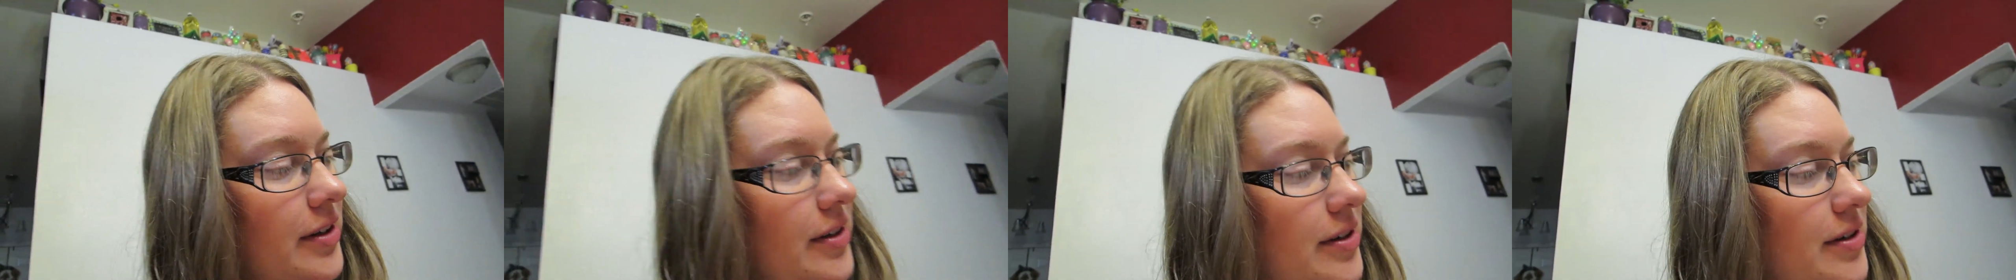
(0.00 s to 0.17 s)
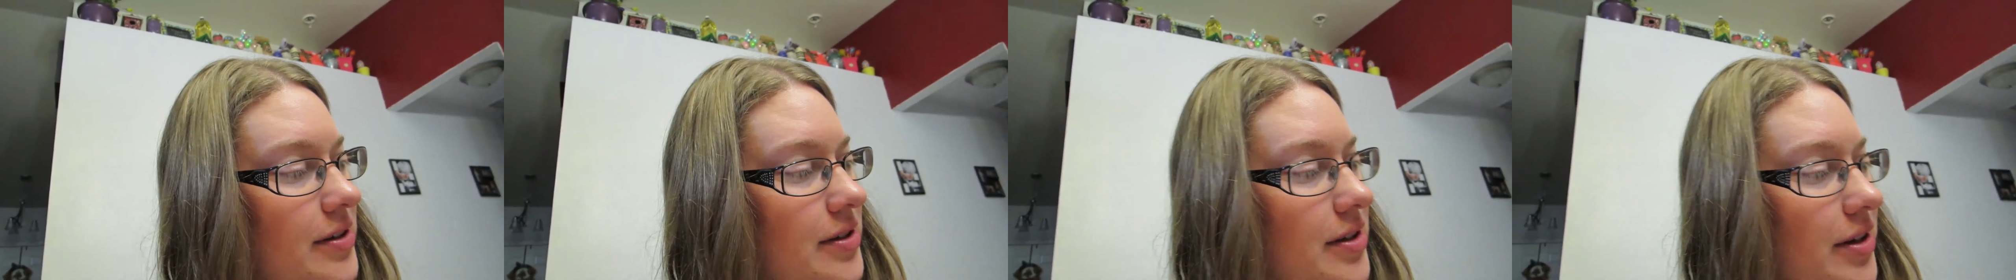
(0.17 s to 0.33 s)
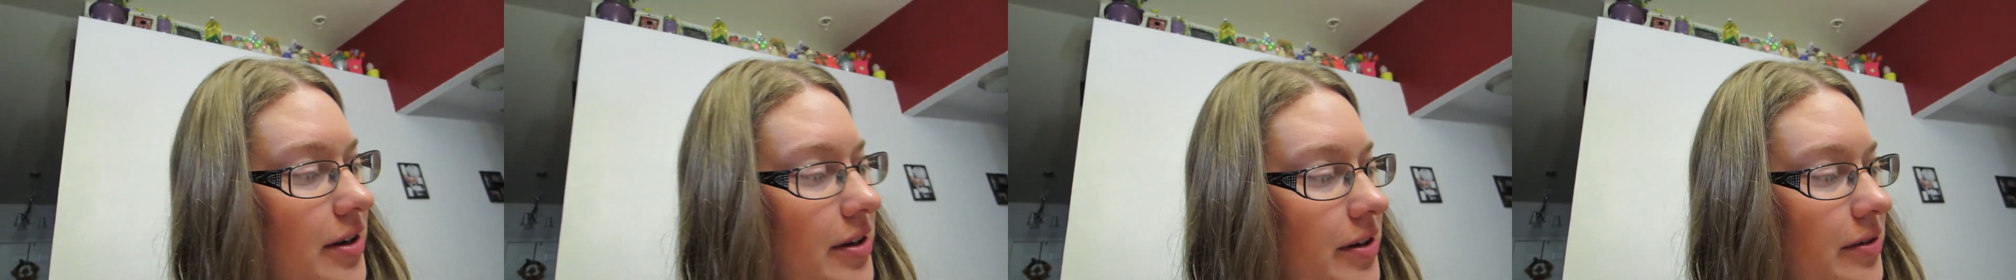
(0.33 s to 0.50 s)

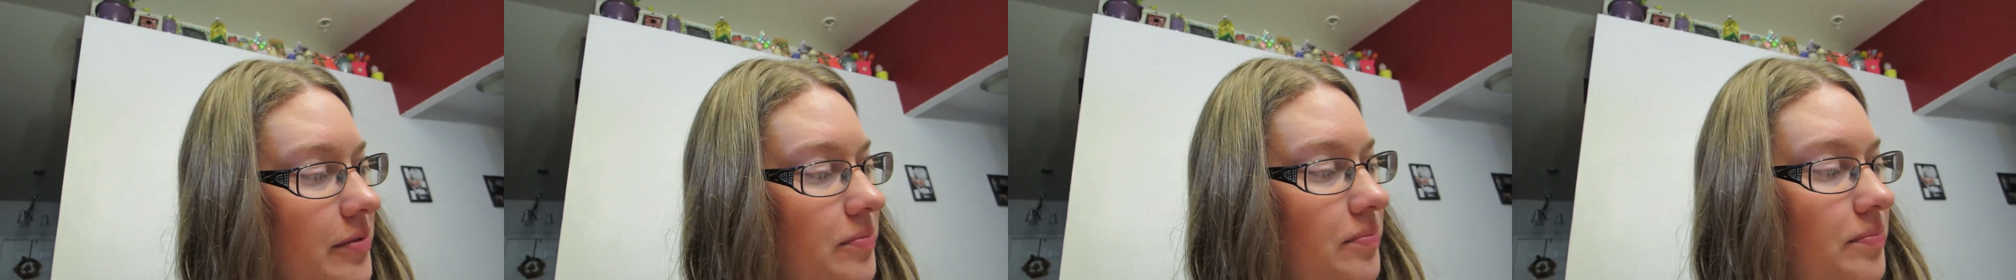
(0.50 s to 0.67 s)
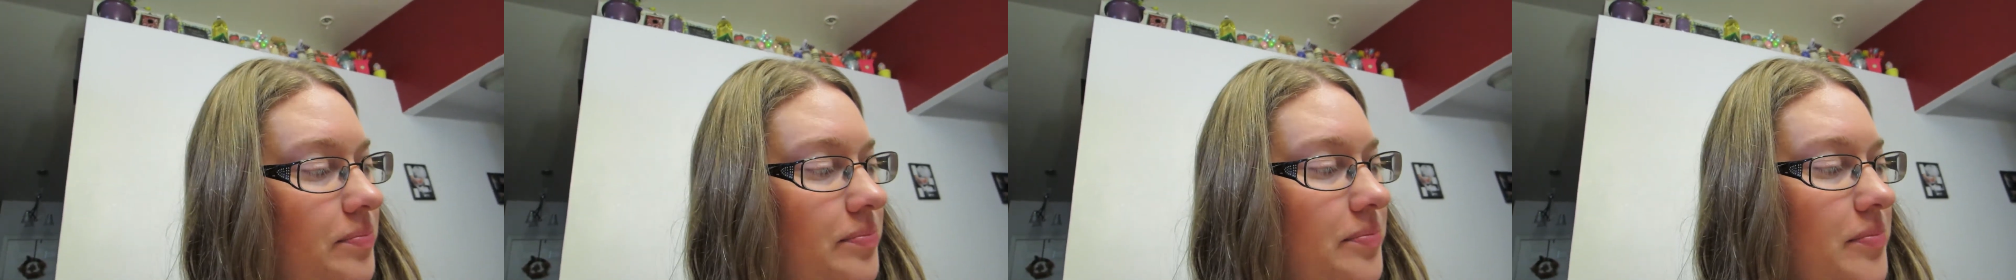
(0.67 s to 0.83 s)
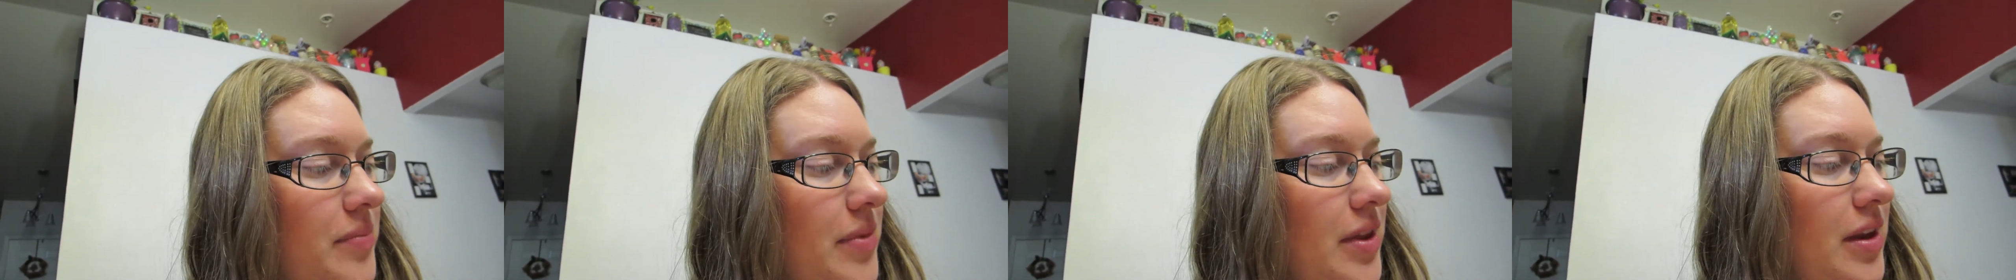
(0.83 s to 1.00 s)
So,
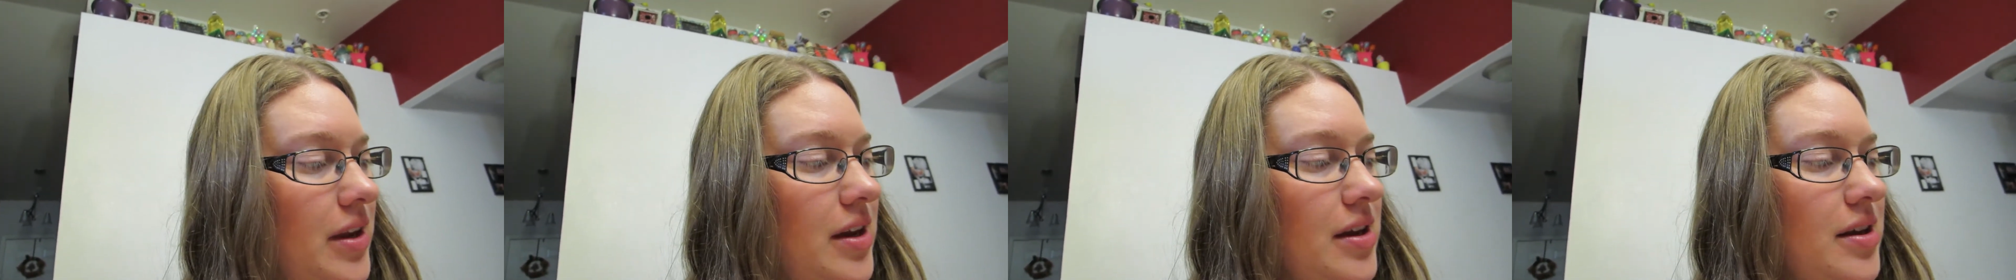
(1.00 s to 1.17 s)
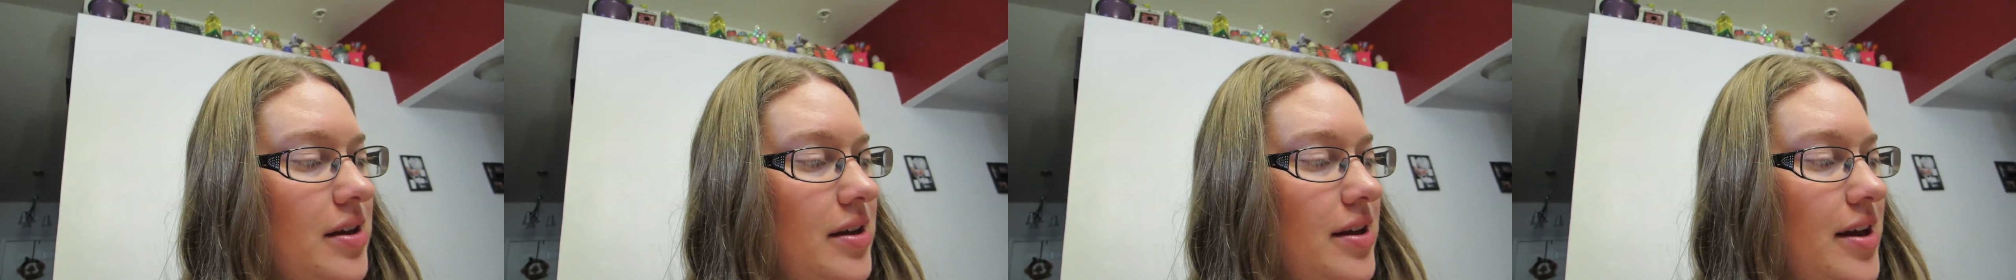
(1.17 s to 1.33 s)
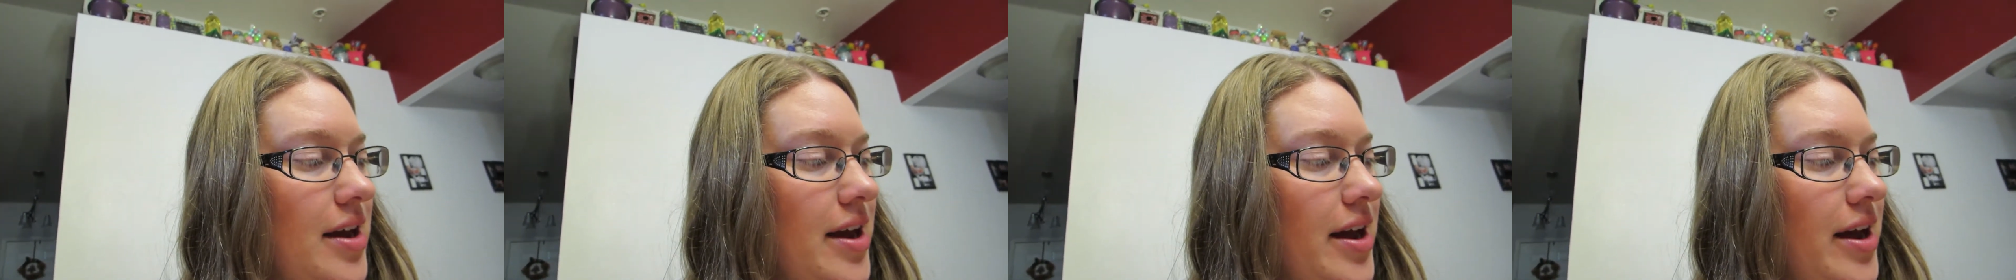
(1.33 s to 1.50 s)

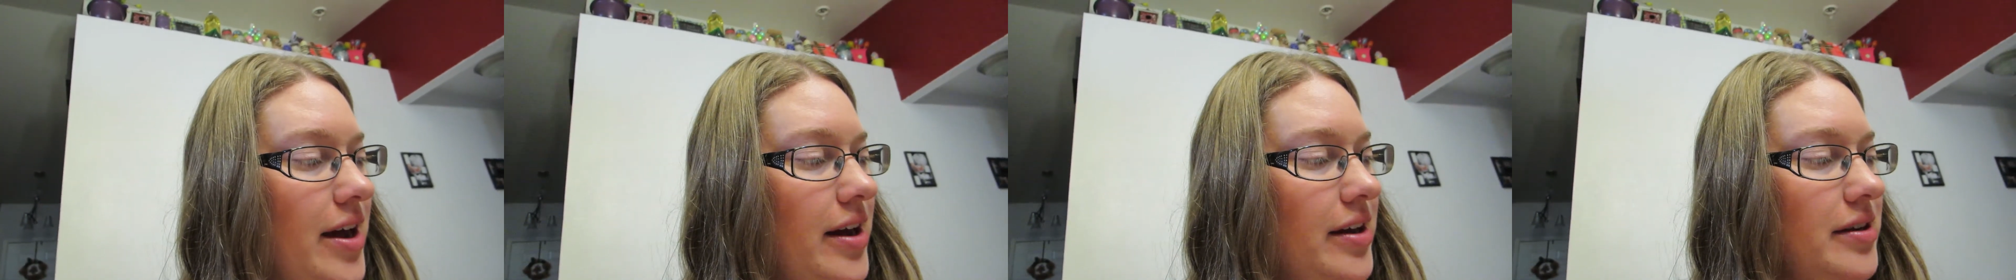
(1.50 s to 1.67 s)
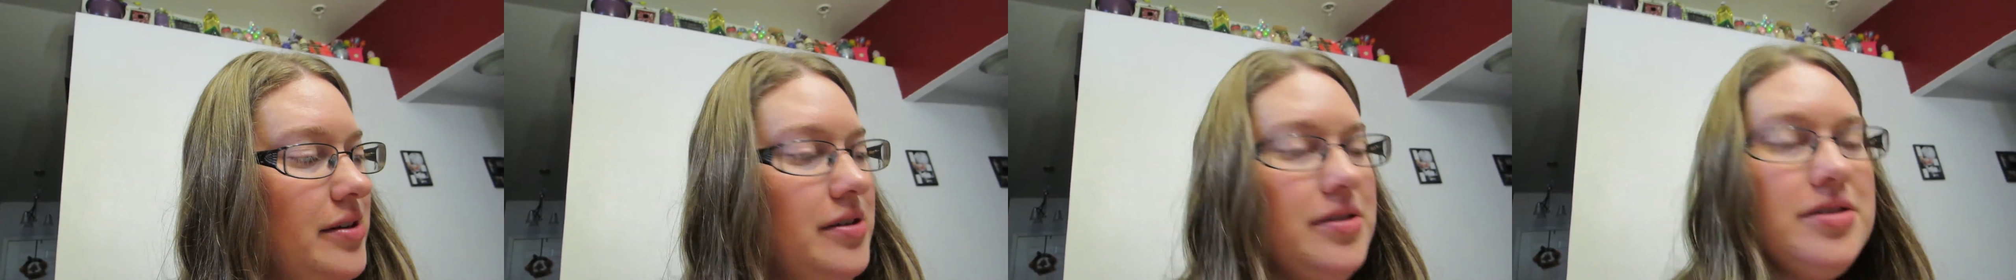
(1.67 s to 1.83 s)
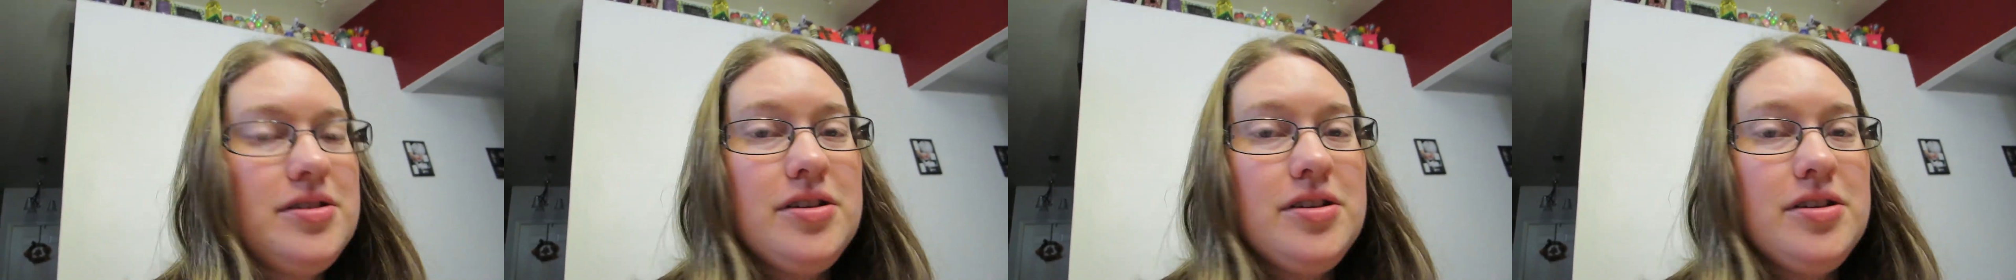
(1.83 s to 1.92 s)
yeah.